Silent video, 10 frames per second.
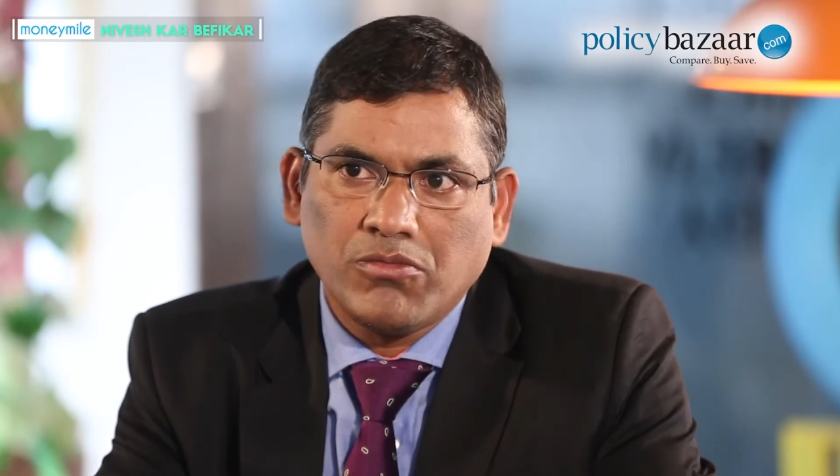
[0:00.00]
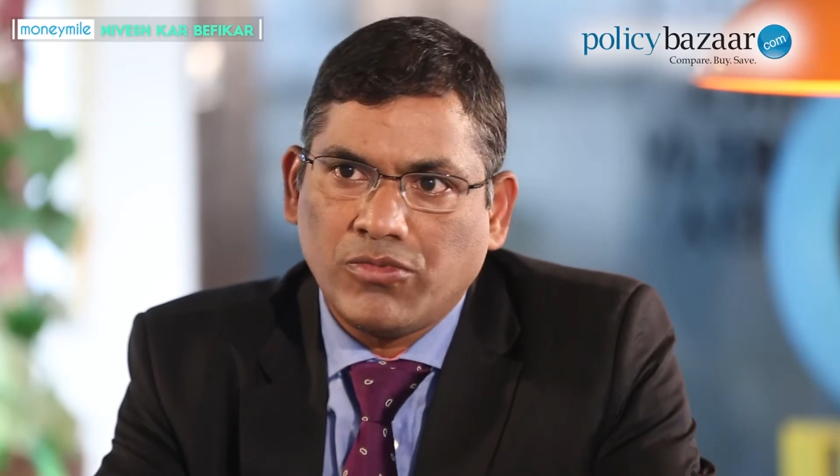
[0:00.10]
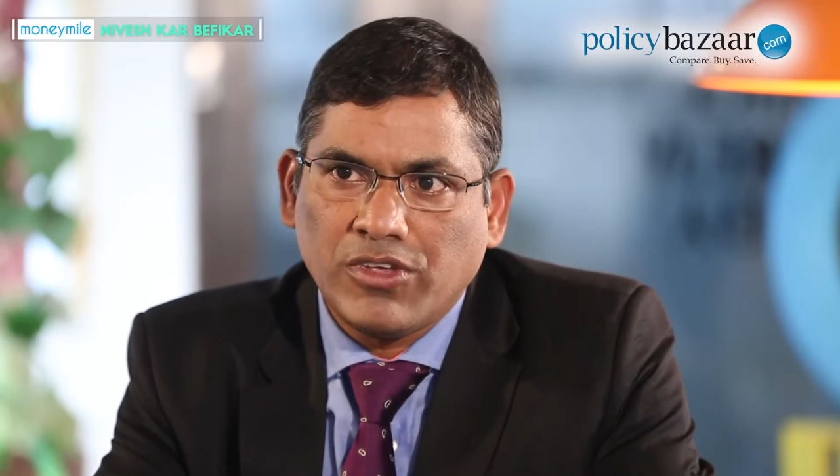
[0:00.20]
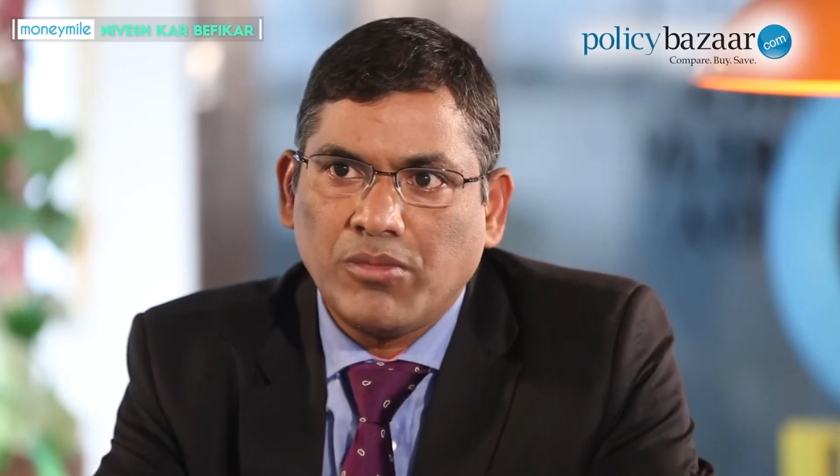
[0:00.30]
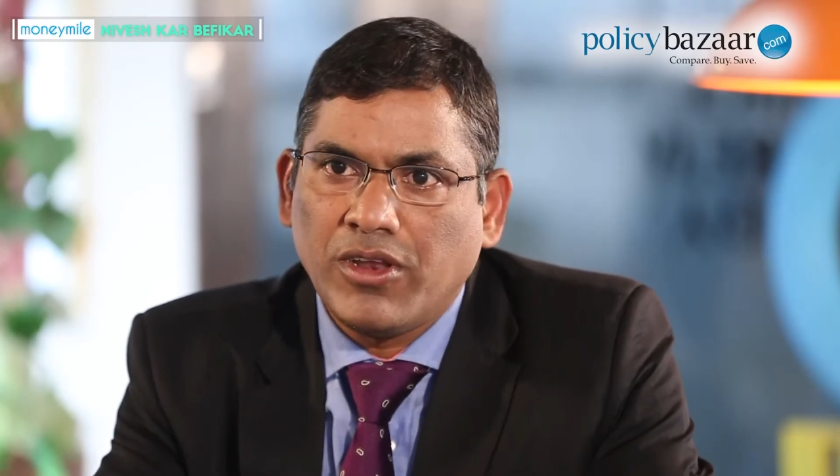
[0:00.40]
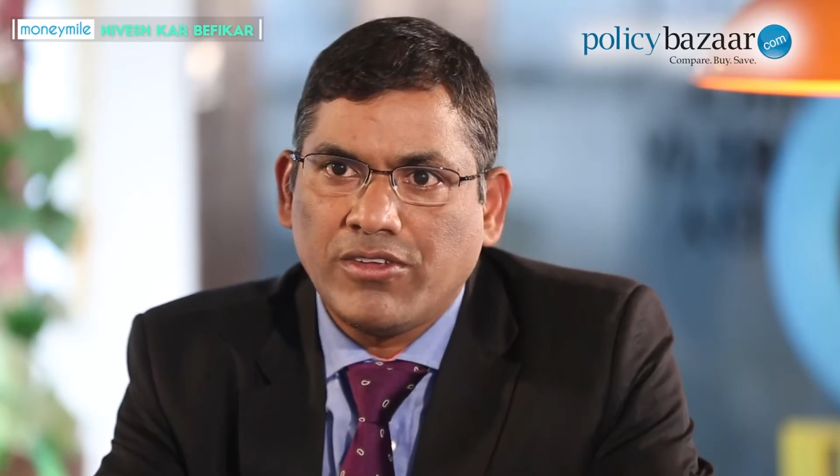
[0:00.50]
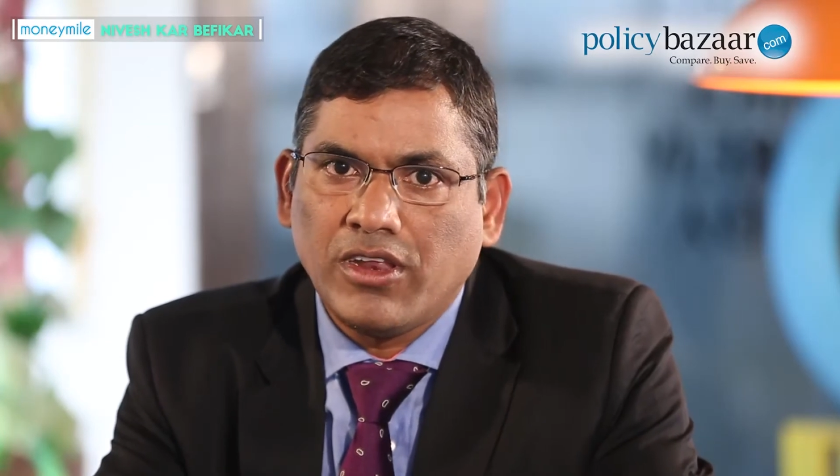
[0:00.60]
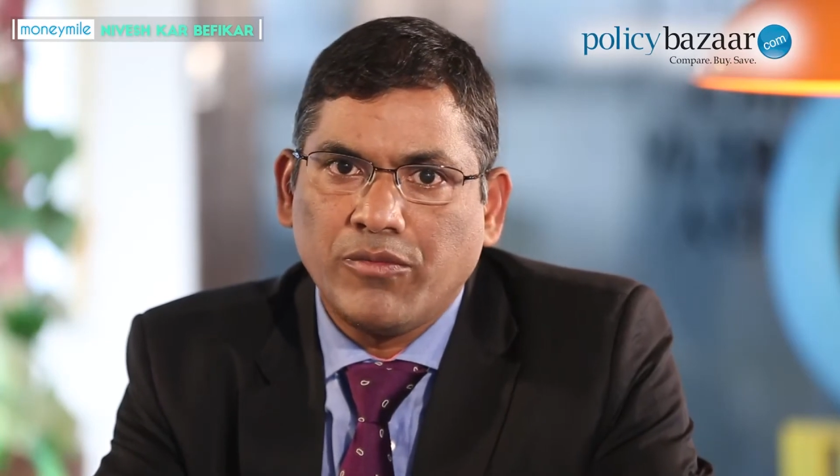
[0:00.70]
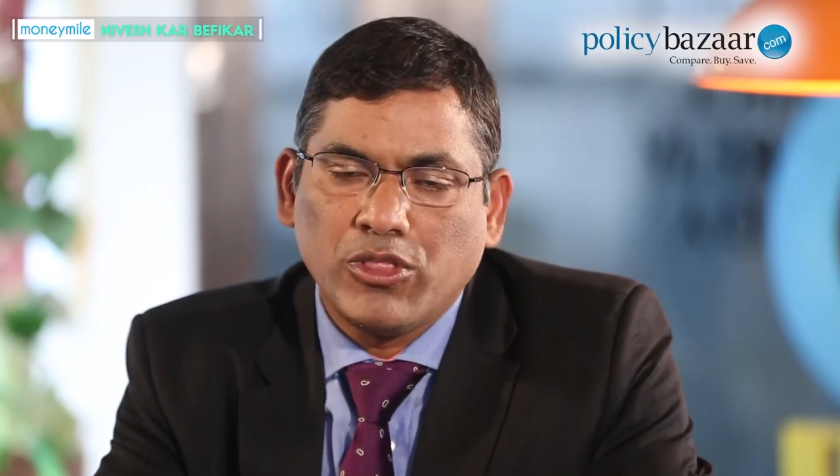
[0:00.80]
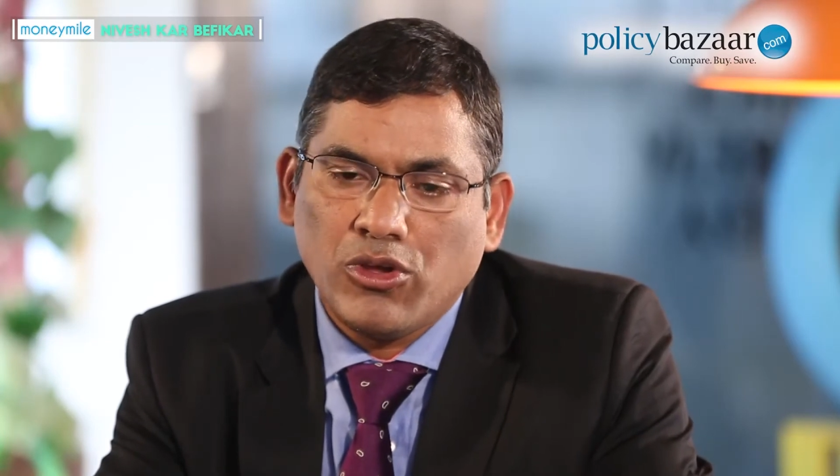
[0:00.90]

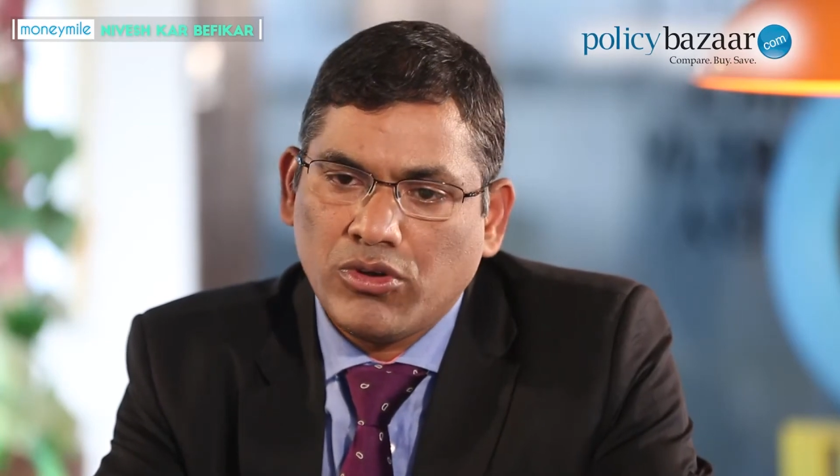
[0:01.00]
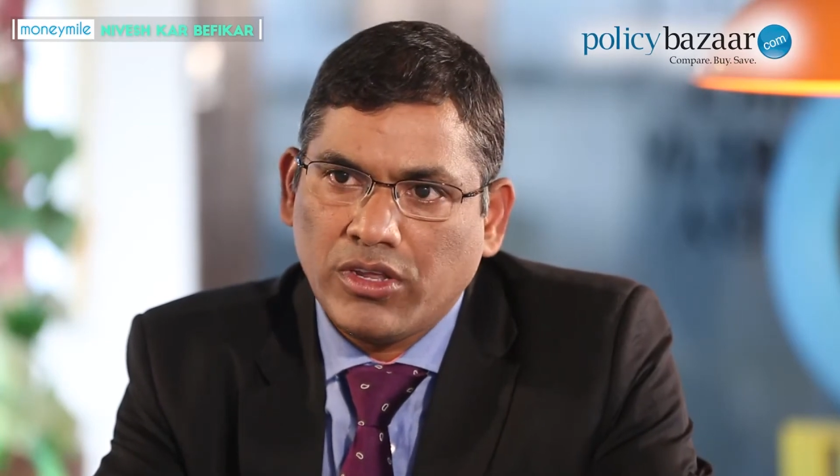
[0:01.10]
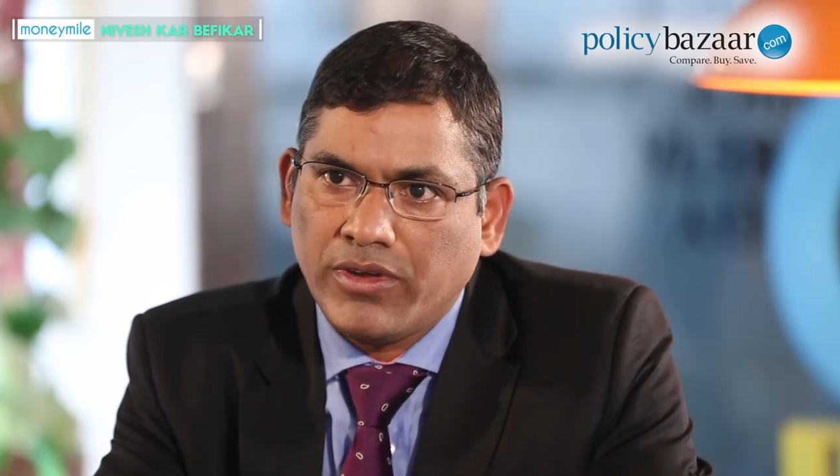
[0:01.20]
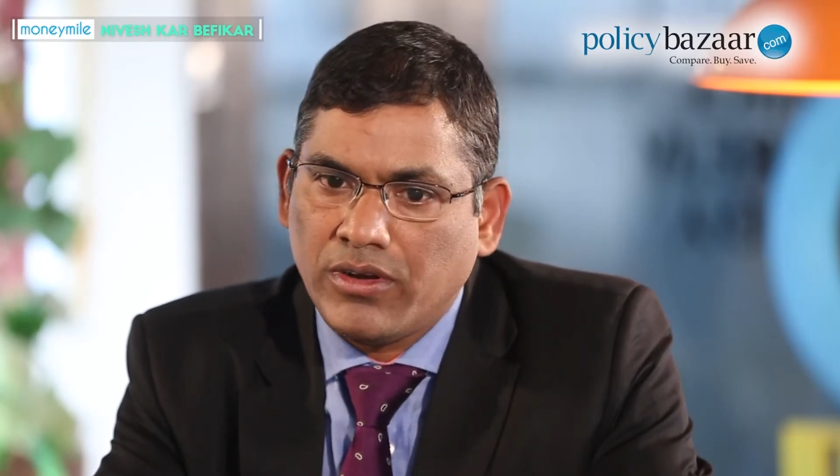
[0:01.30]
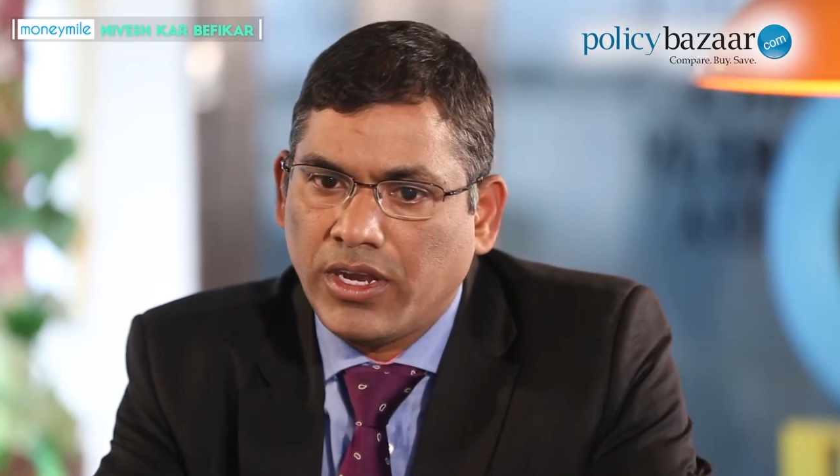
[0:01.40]
seamlessly without even